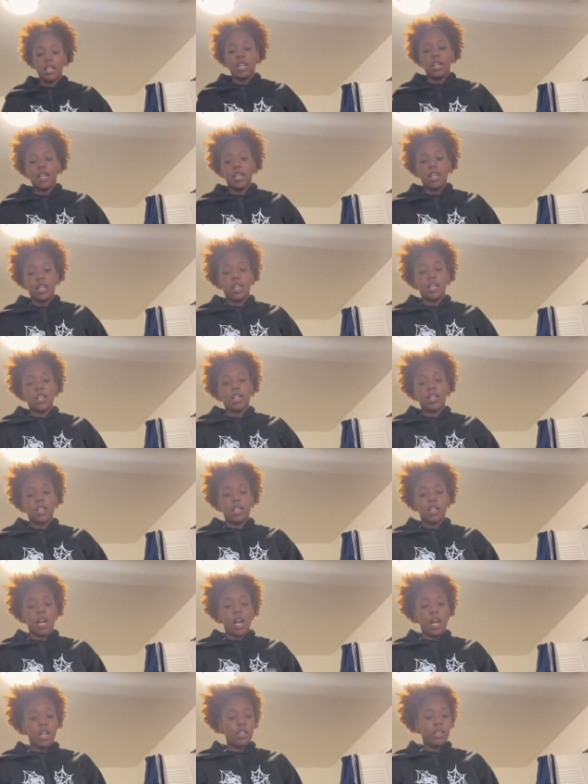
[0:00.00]
And
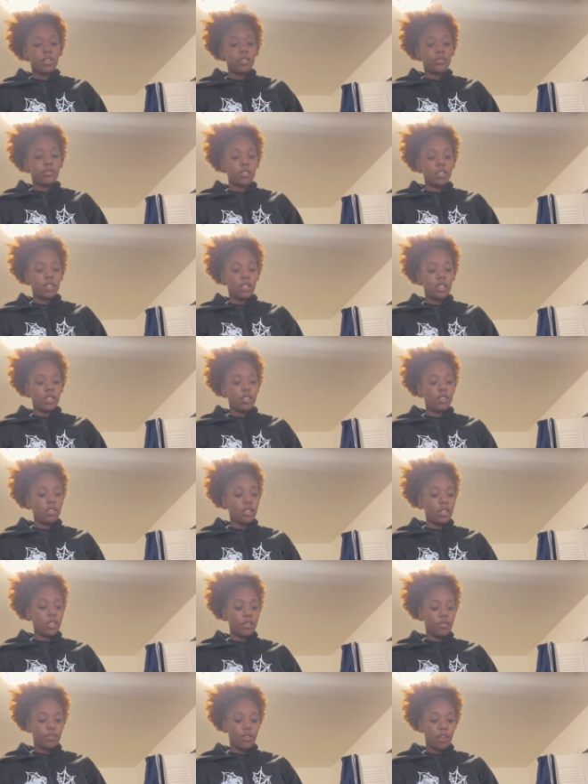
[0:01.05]
I love cooking,
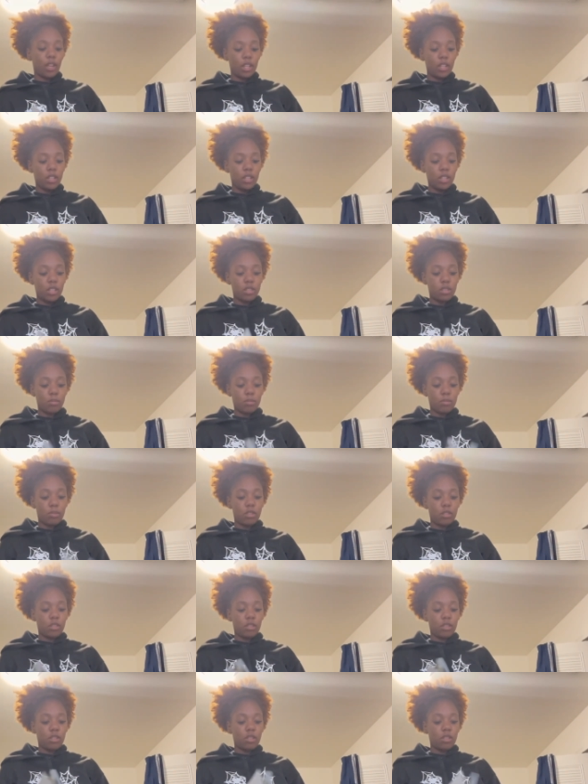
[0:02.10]
and if I can get some
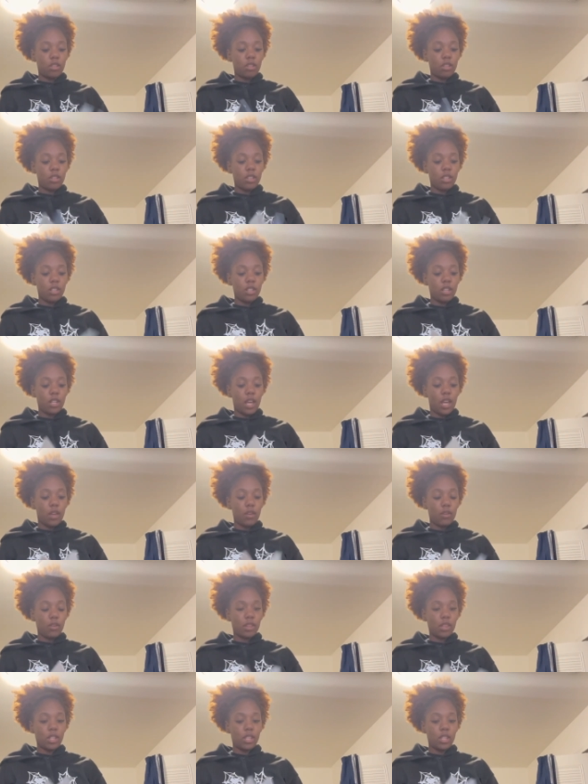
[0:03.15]
good,
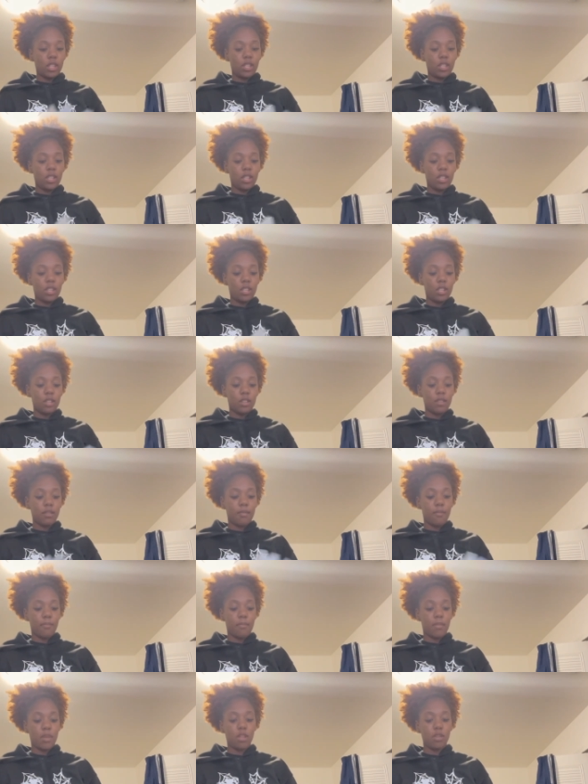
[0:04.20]
healthy
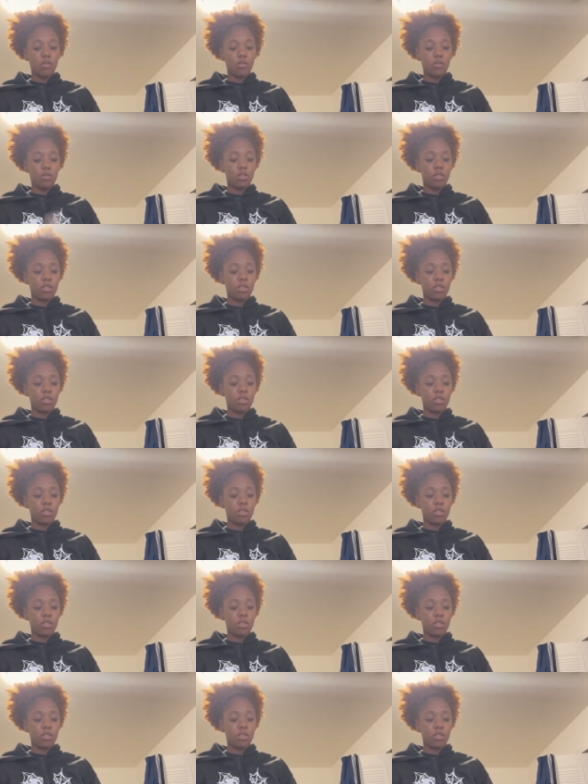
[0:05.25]
meals,